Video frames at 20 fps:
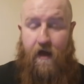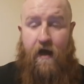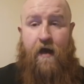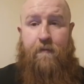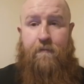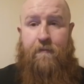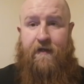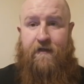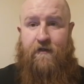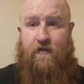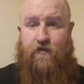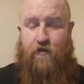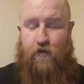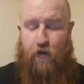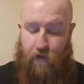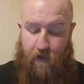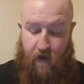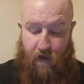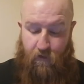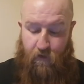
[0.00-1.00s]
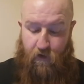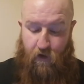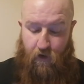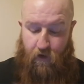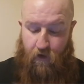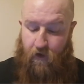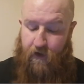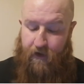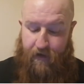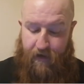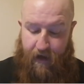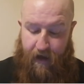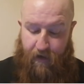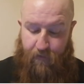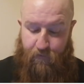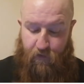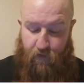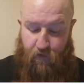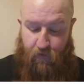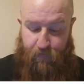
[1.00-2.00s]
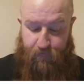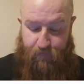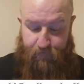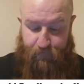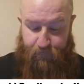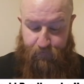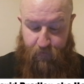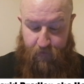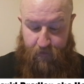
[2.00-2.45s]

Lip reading: at Manchester Crown Court in April.